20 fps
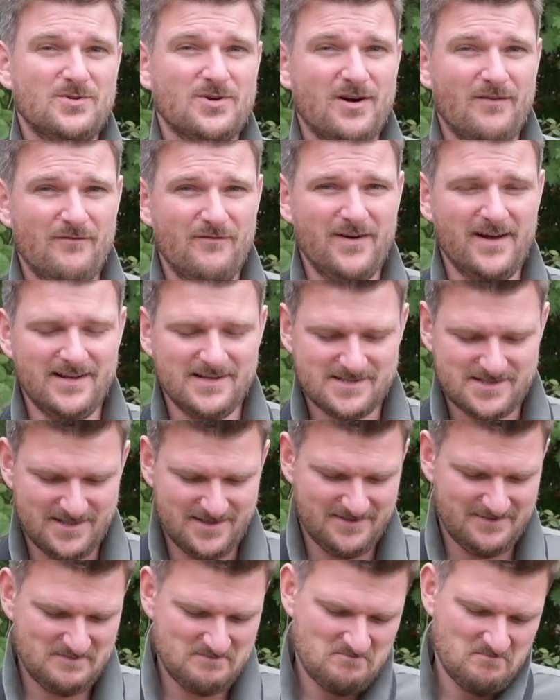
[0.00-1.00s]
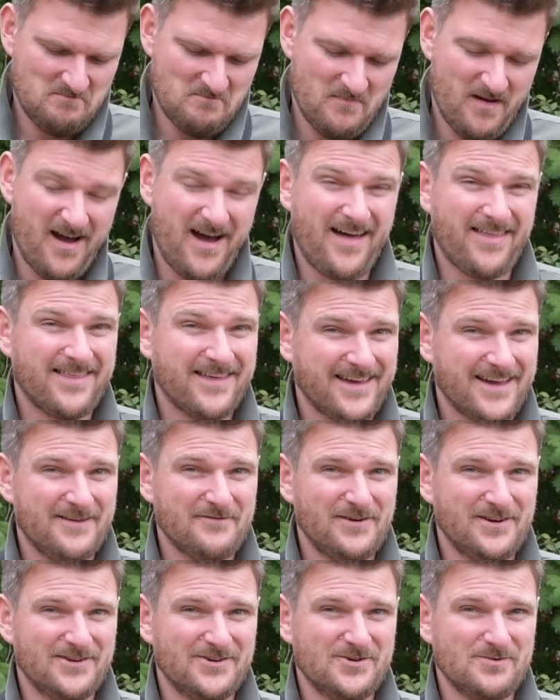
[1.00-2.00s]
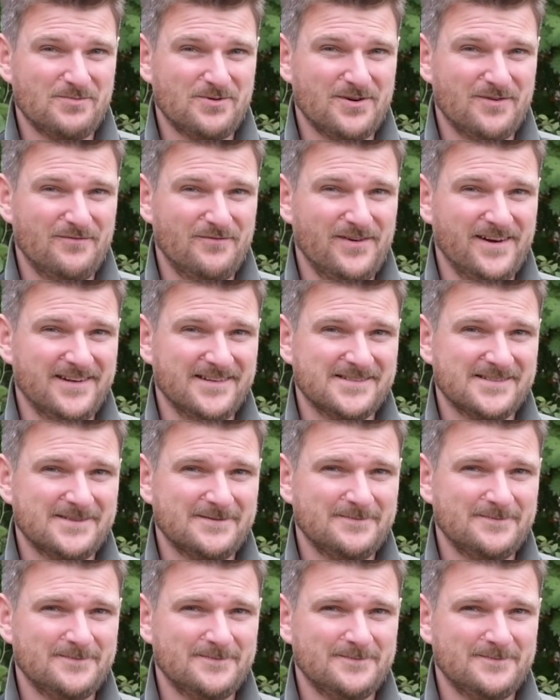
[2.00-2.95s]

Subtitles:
convince and I think I've ended up convinced.